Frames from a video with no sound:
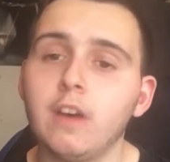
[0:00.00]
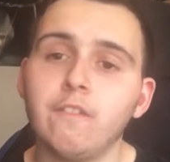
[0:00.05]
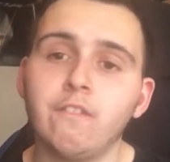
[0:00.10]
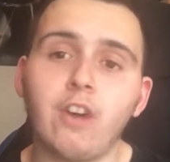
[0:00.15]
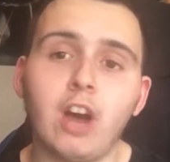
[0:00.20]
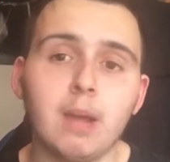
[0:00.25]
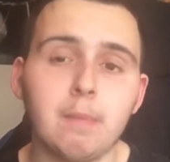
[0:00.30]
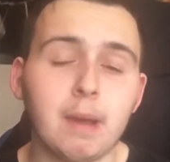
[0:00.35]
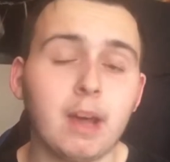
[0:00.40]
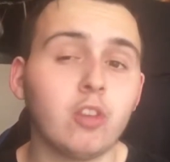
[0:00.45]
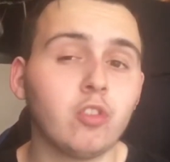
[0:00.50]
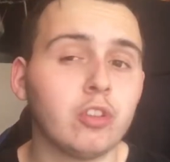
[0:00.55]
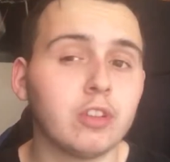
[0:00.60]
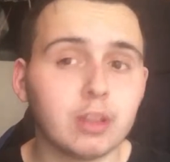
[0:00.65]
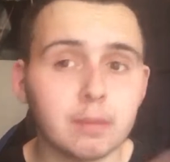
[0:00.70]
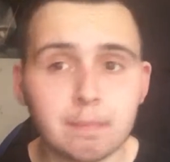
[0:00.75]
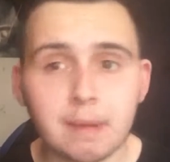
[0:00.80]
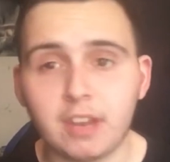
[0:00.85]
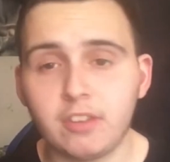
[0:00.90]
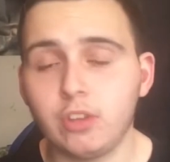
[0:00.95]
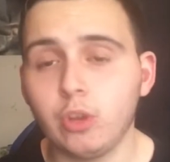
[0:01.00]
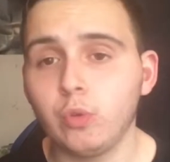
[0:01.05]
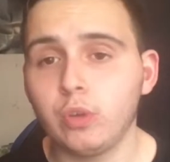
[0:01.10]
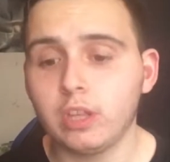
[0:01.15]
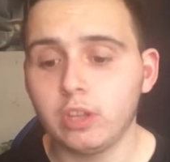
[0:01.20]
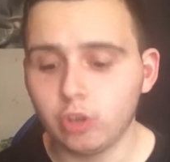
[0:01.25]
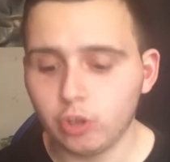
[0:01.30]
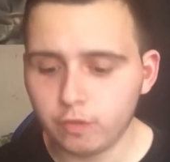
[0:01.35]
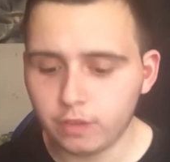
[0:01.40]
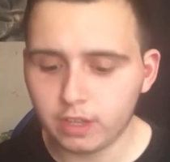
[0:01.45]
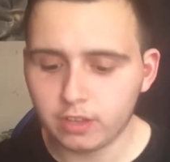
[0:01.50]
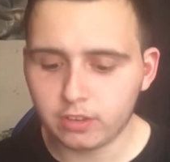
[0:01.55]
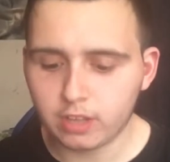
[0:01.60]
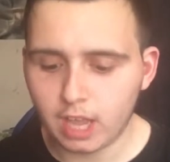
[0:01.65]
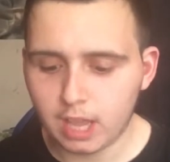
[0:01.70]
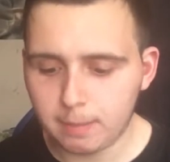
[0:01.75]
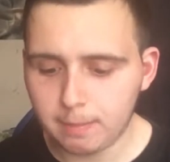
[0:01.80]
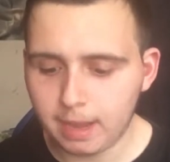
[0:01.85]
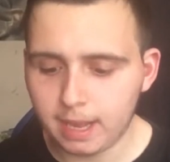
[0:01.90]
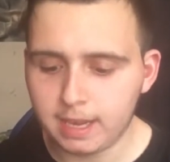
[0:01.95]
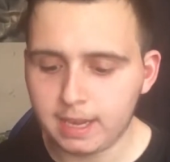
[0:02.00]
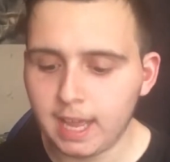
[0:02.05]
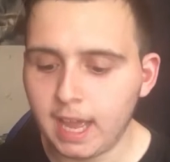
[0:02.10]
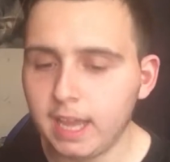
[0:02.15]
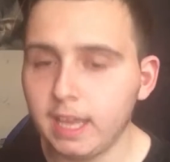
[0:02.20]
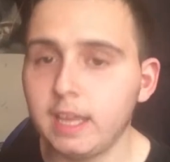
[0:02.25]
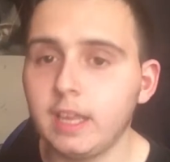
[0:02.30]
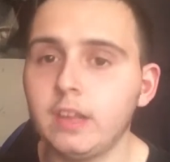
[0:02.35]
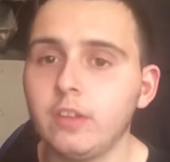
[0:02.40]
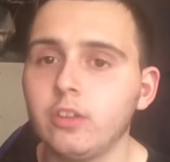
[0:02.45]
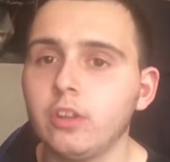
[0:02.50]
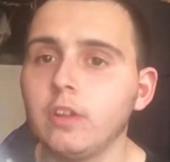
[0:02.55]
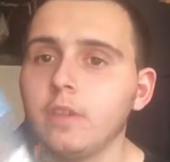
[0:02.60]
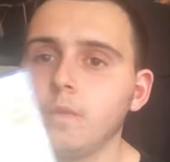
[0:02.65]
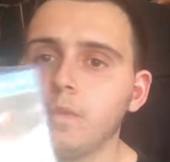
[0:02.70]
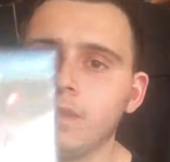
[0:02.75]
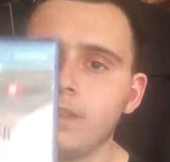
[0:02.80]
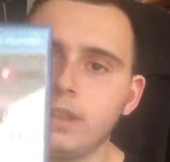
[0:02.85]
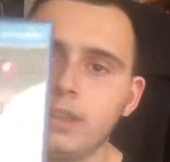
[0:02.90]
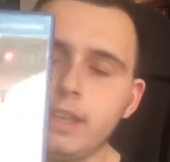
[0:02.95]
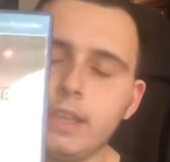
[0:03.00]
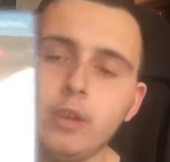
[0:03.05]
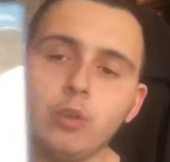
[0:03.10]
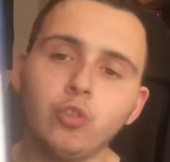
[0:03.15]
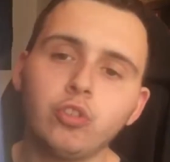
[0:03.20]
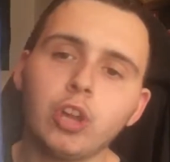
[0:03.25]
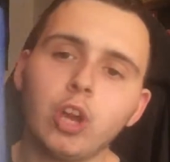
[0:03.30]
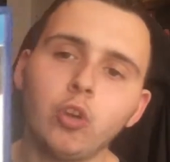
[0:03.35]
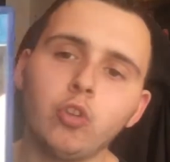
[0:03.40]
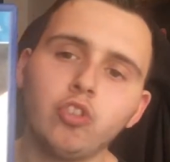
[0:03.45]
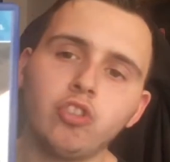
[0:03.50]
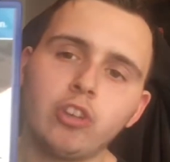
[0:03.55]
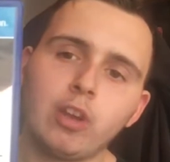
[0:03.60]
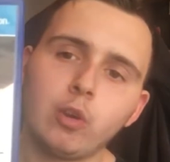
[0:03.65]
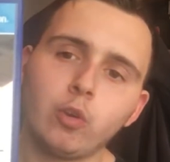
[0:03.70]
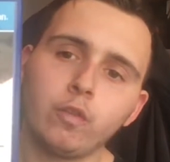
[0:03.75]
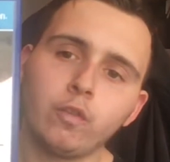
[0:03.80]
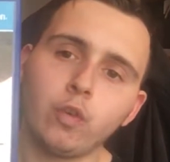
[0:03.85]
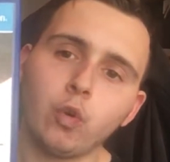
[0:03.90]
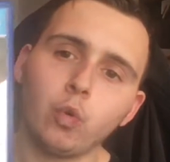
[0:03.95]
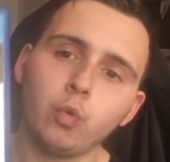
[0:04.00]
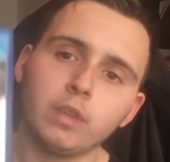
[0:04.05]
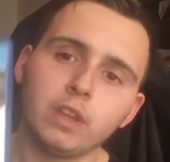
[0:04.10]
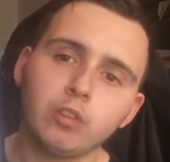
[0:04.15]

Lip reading: £5 is the best deal you can do for this game, and that is Killzone Shadowfall.